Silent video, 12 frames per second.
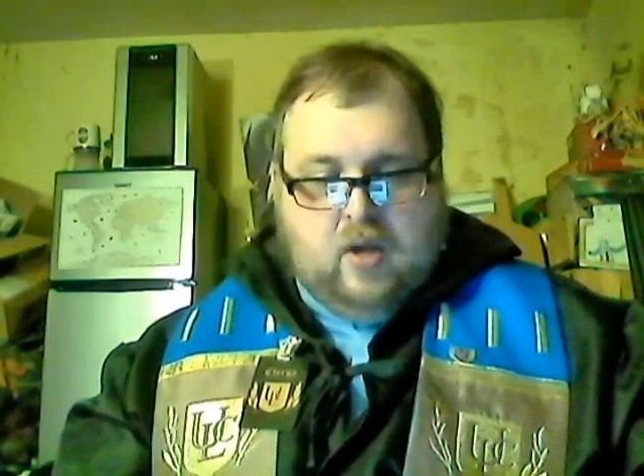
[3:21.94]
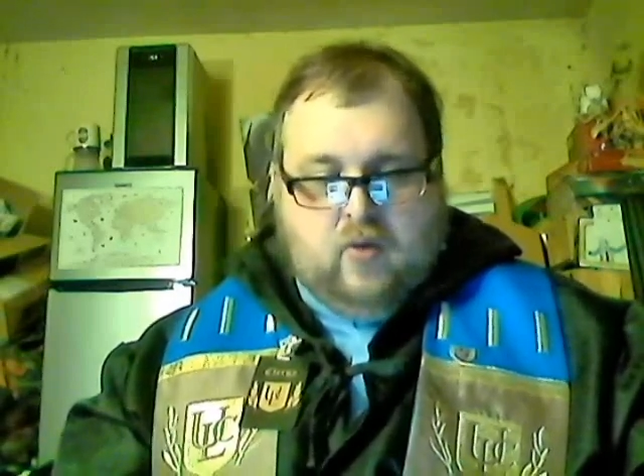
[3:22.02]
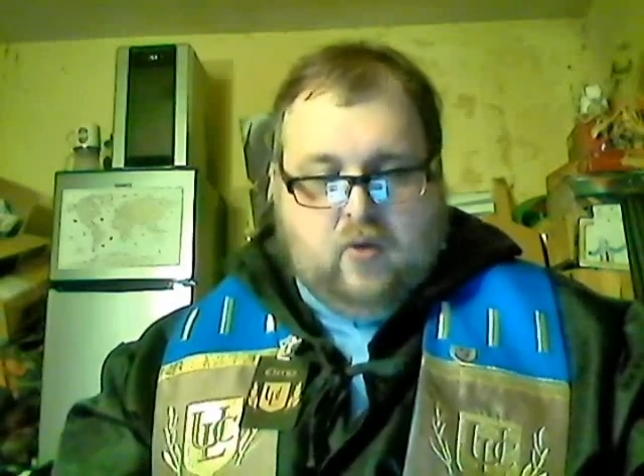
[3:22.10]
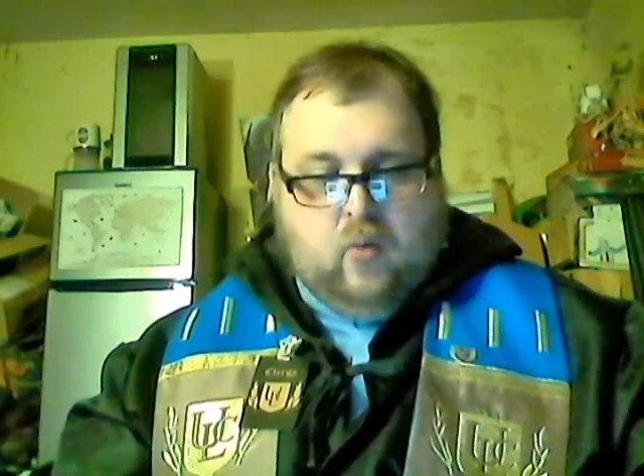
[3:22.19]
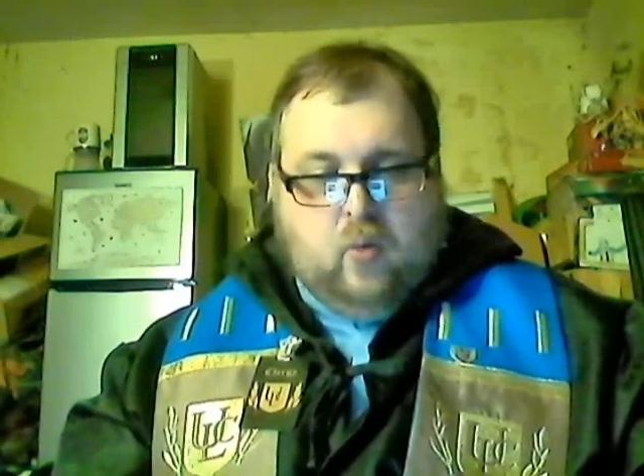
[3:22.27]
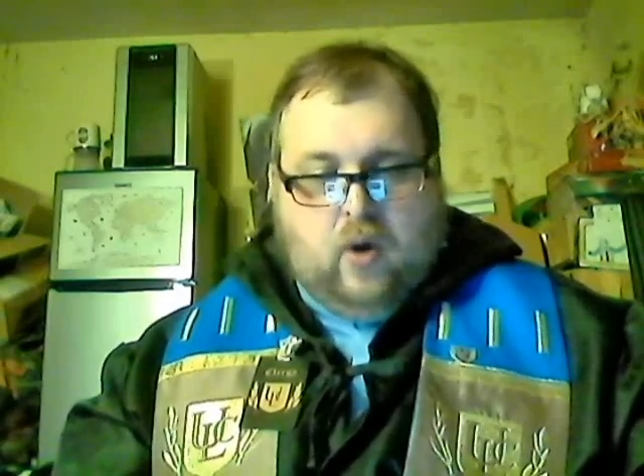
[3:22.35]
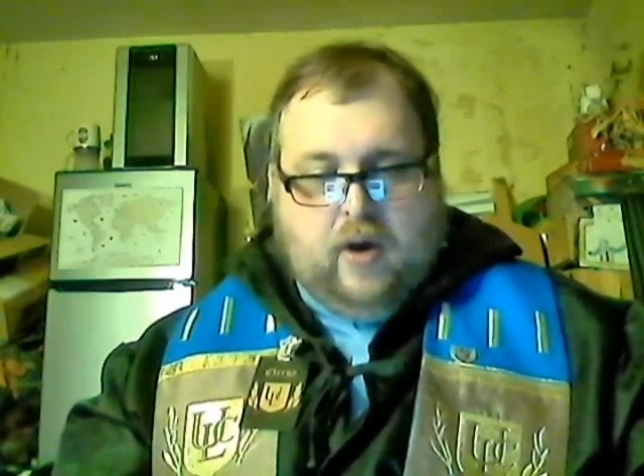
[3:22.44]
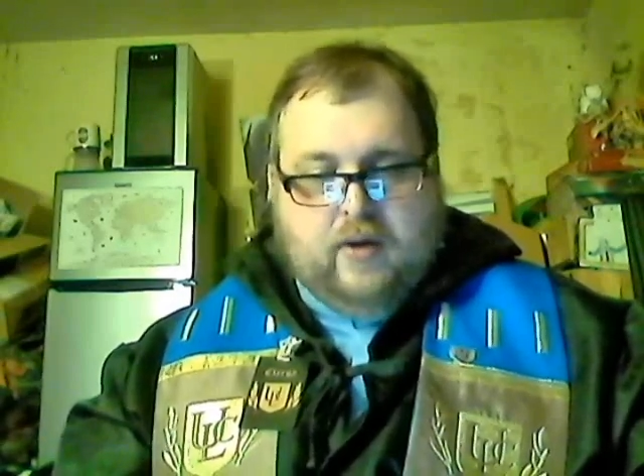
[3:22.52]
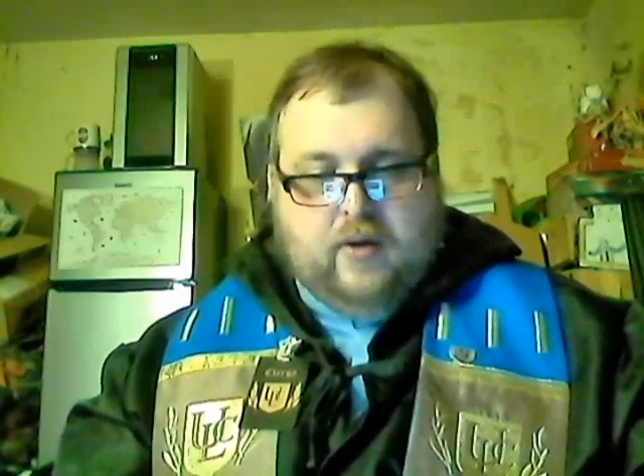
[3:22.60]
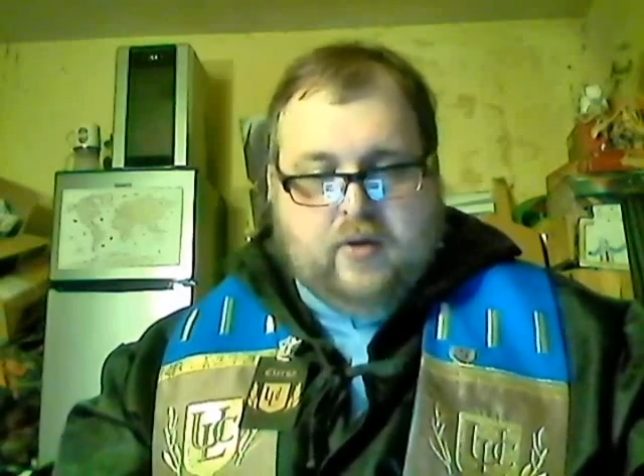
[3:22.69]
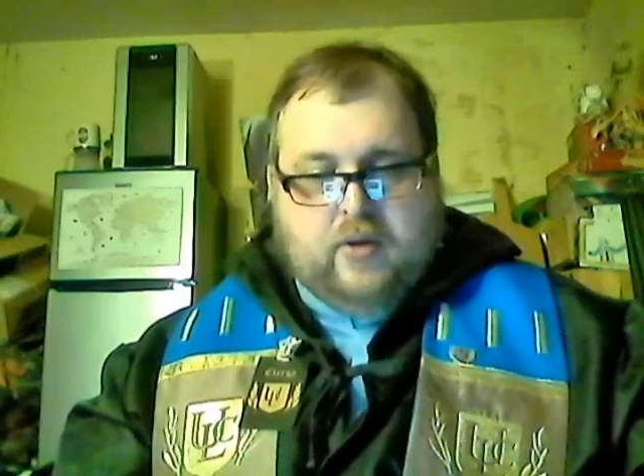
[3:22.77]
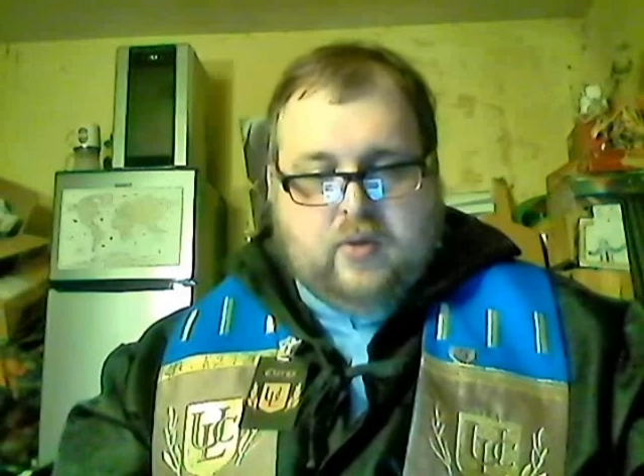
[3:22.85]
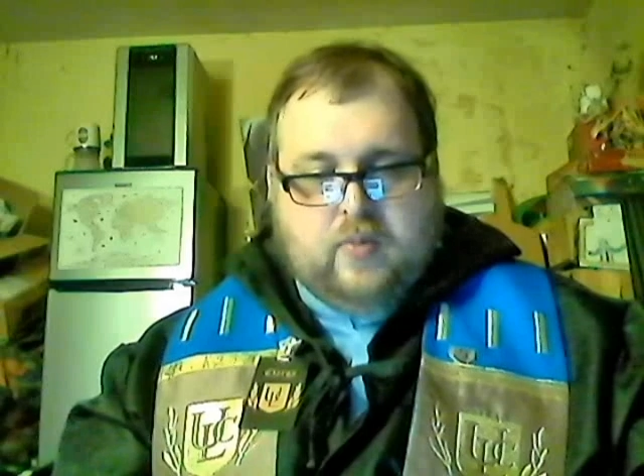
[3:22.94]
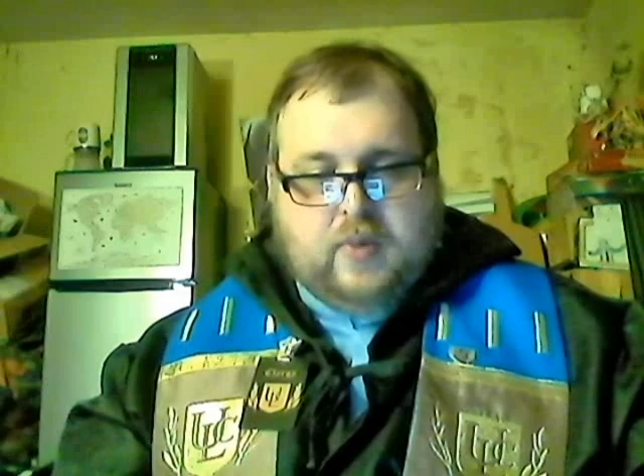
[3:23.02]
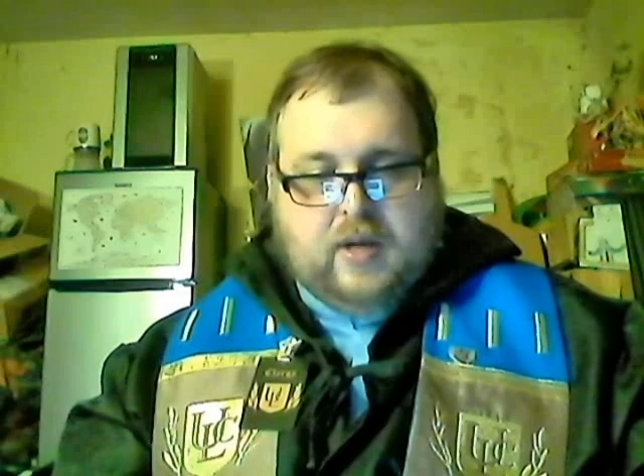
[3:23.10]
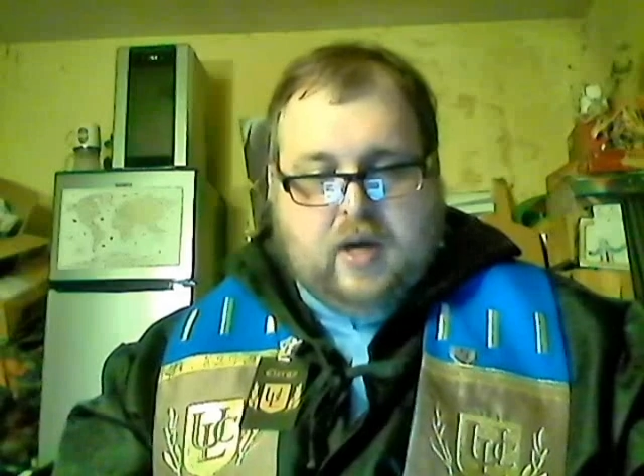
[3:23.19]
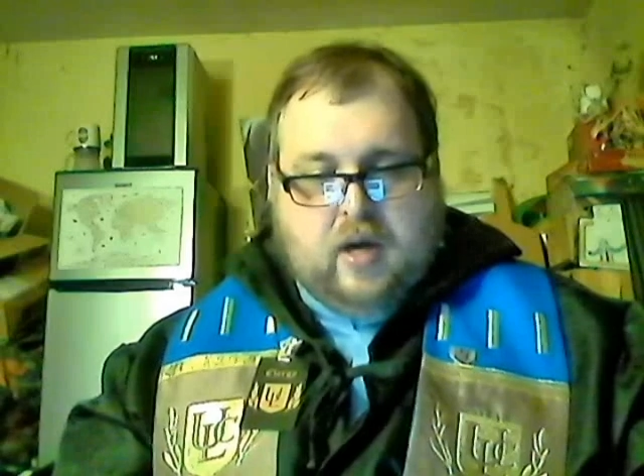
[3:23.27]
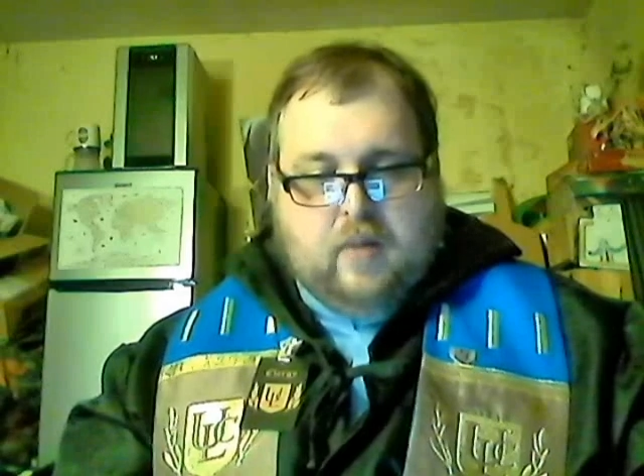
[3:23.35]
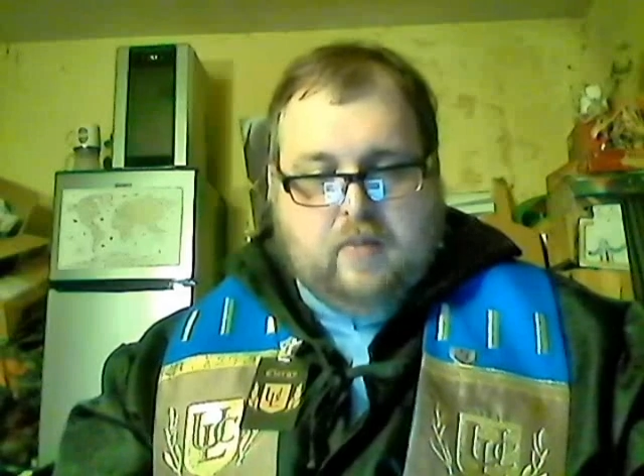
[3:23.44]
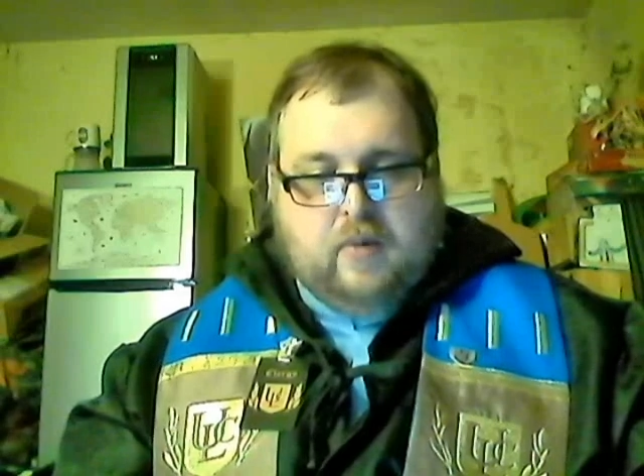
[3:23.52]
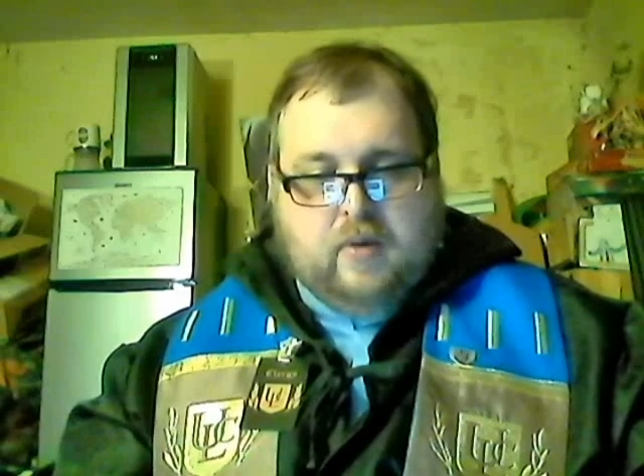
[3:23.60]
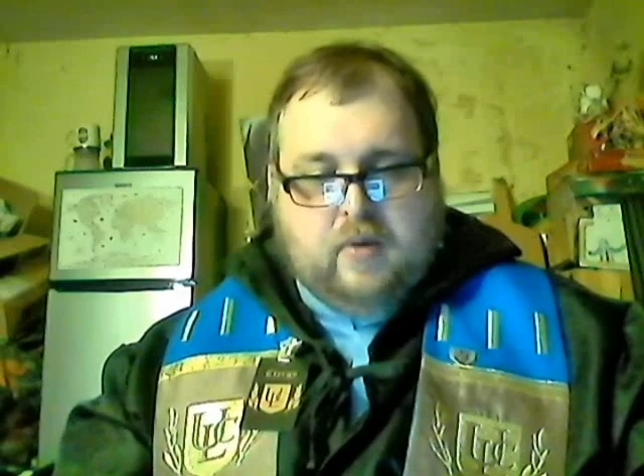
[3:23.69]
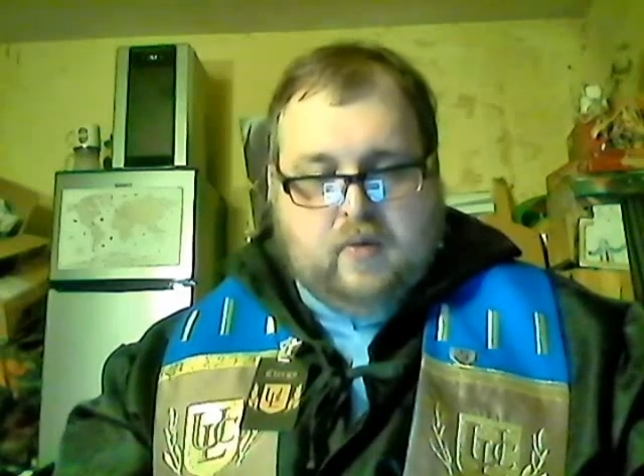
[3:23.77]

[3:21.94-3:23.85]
The quieter you become,